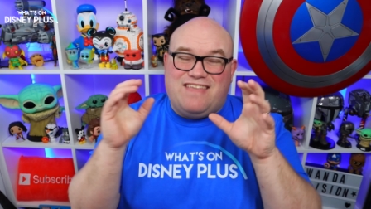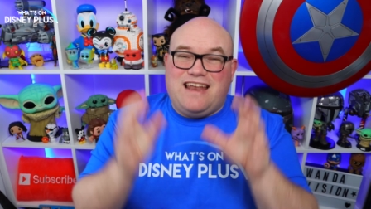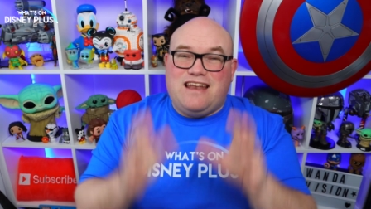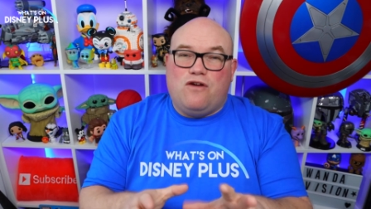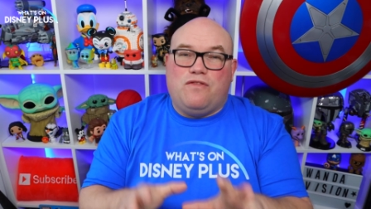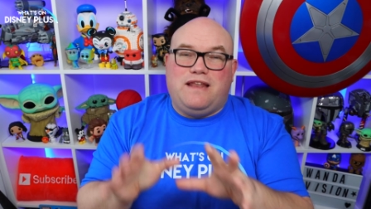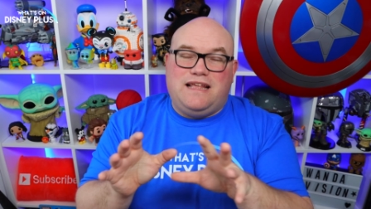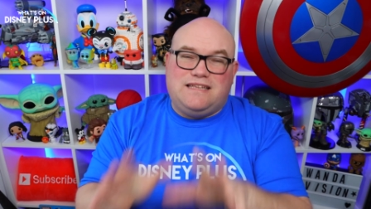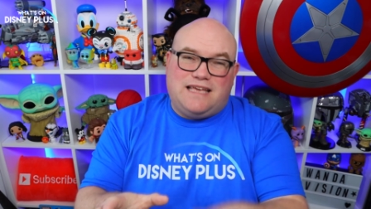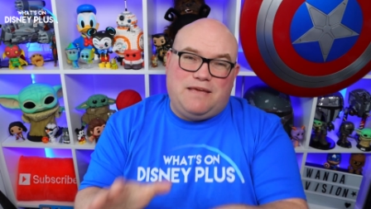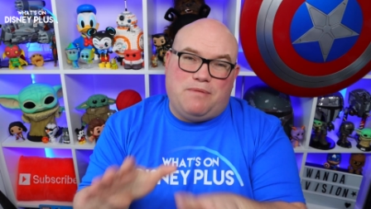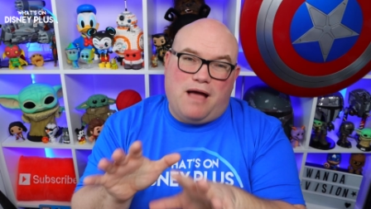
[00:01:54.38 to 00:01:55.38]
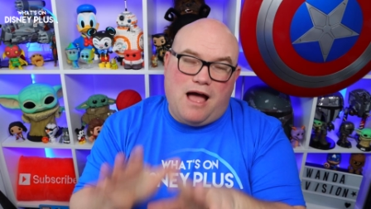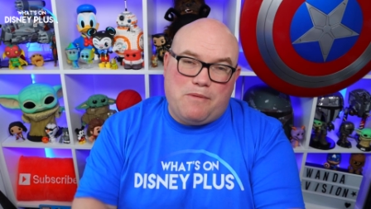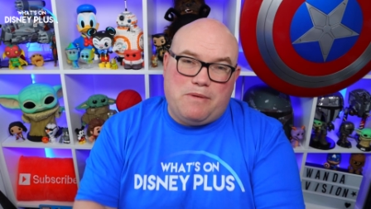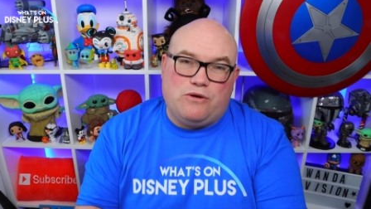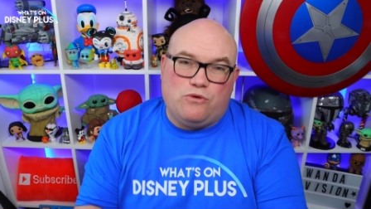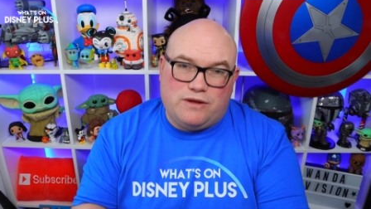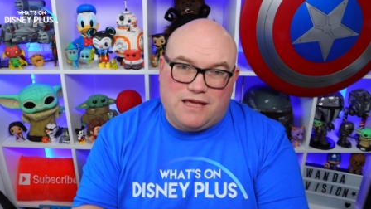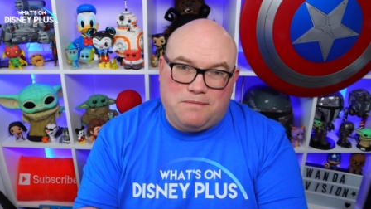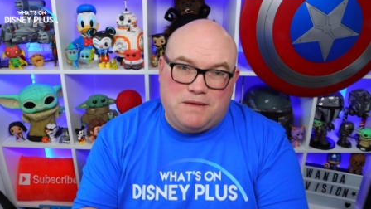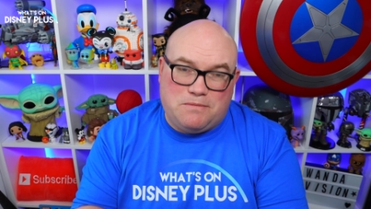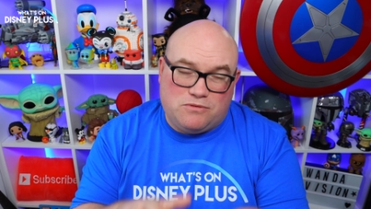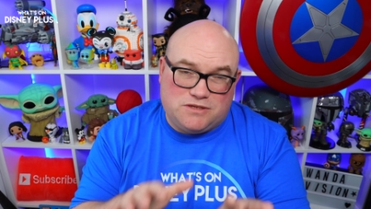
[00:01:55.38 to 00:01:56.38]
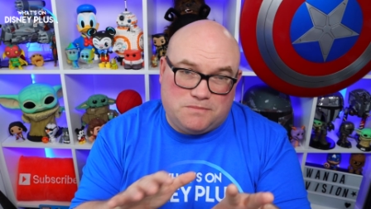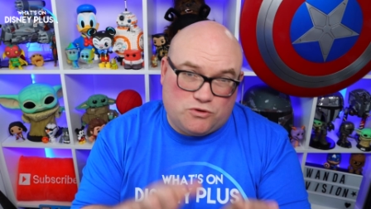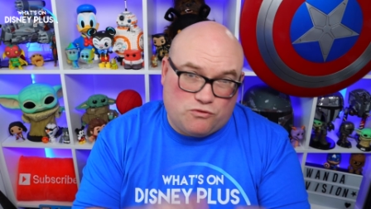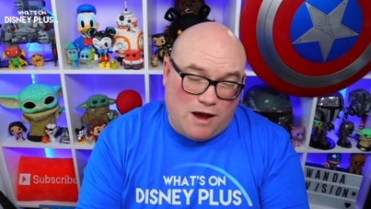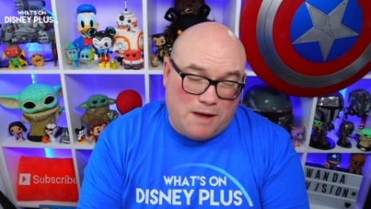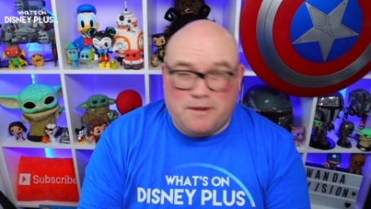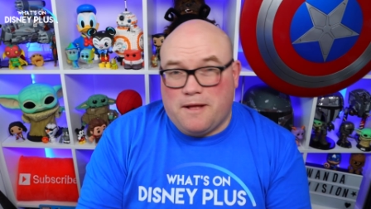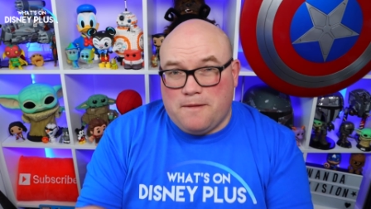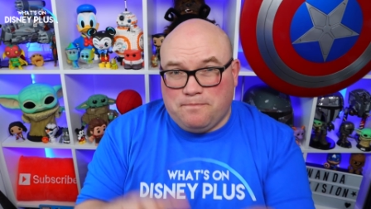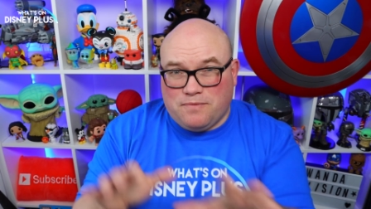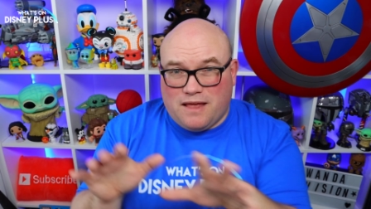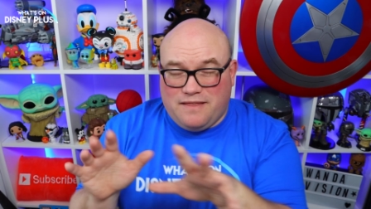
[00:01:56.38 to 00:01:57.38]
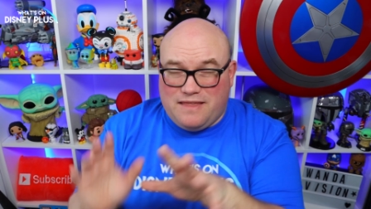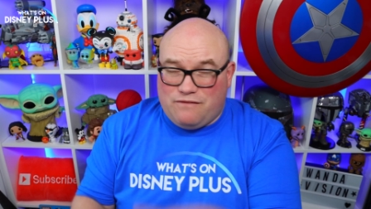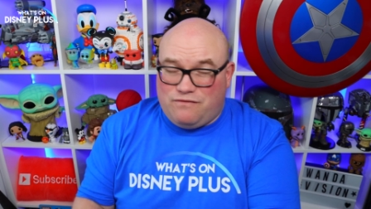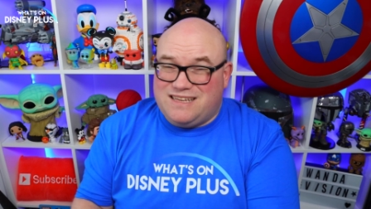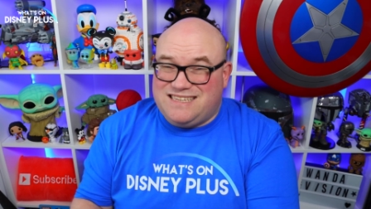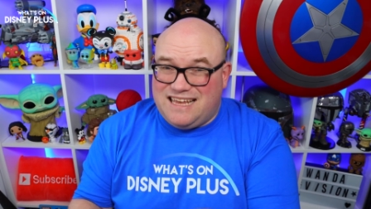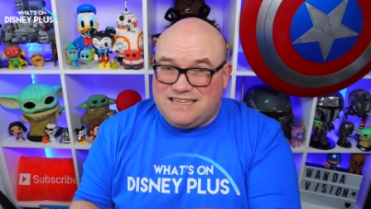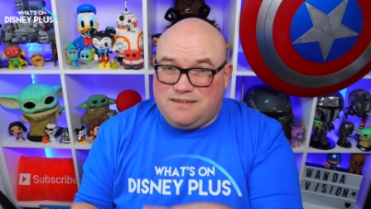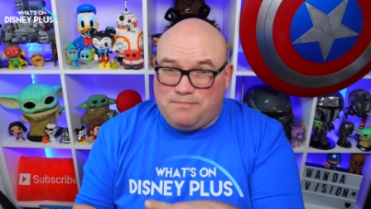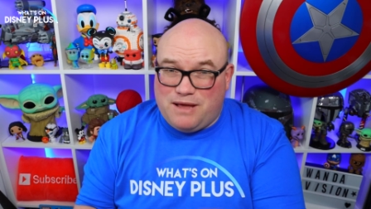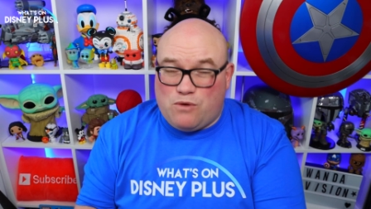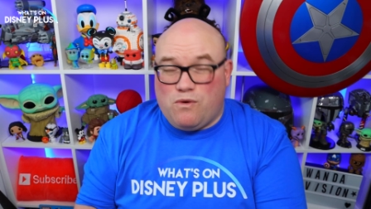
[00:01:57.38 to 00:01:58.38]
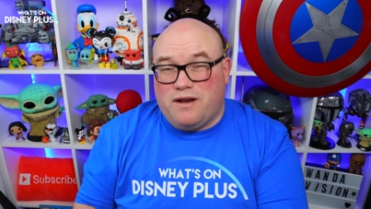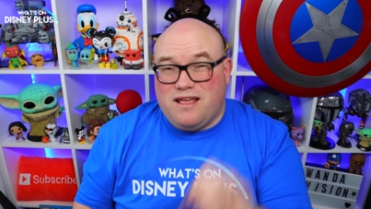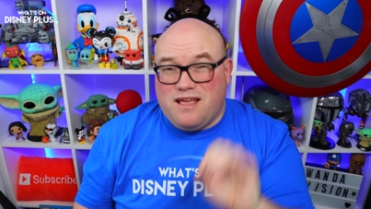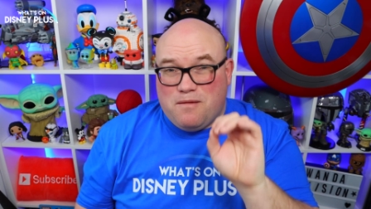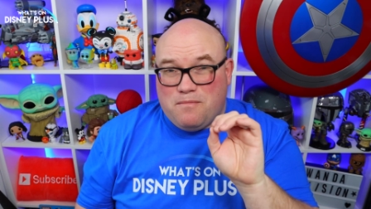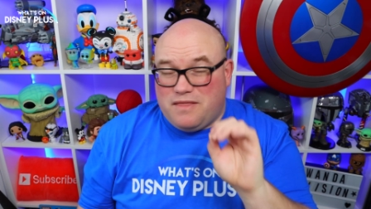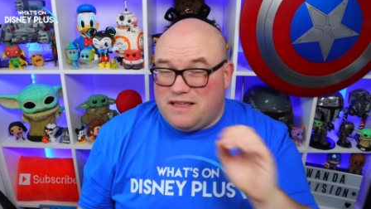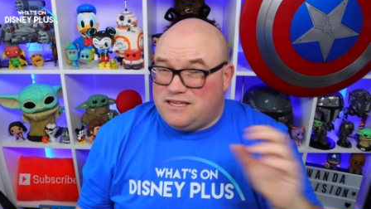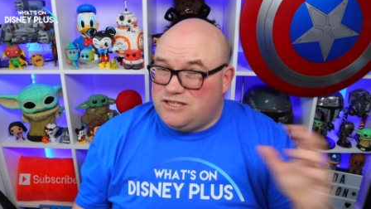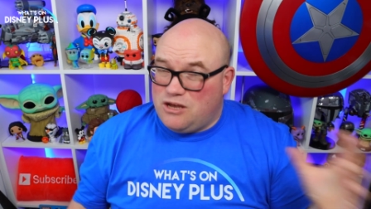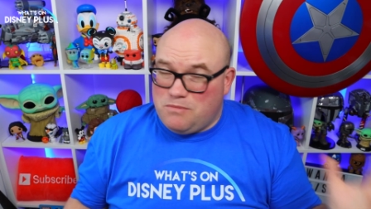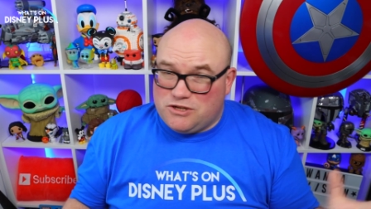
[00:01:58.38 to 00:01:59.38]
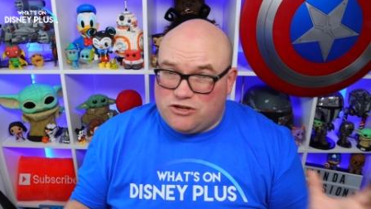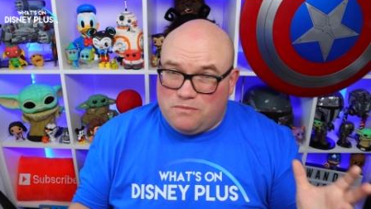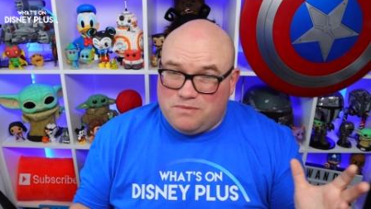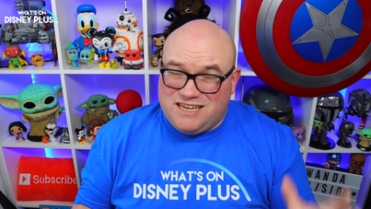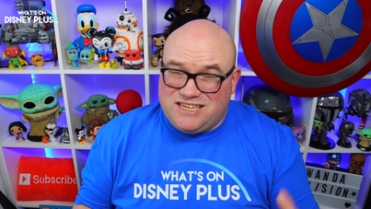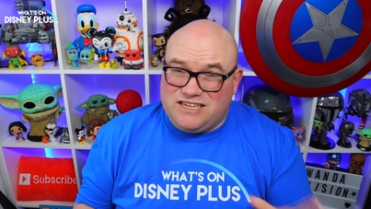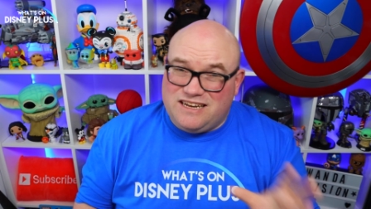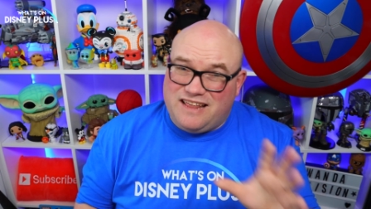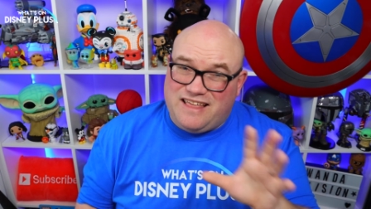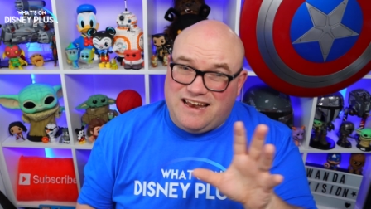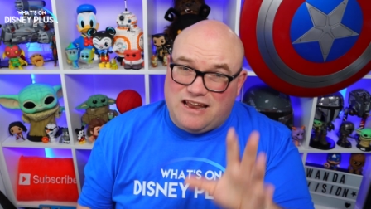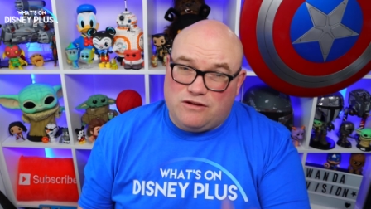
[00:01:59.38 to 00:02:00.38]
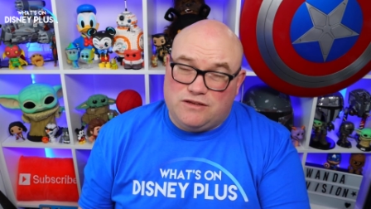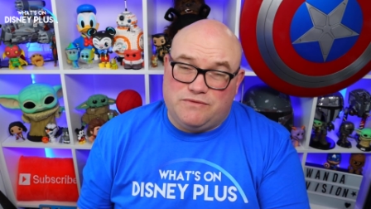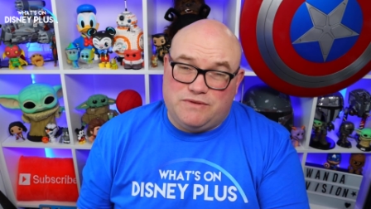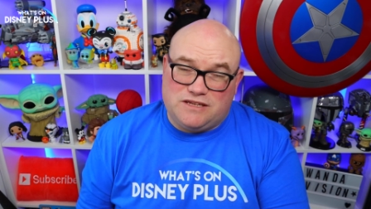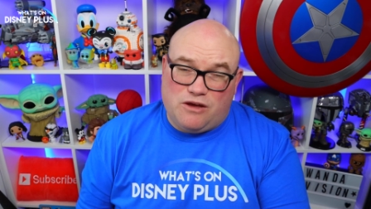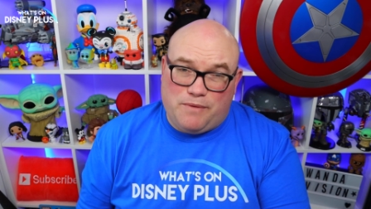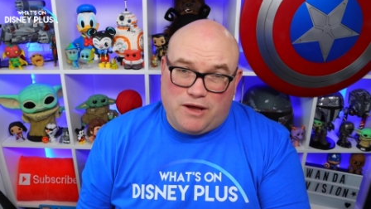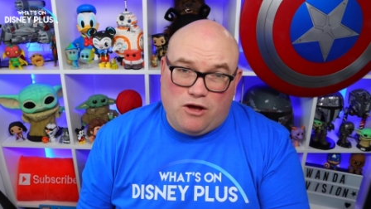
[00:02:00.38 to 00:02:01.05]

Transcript: They know they need to keep it up in order to keep people subscribed. Netflix is the big one, but there's so much competition that they know something's going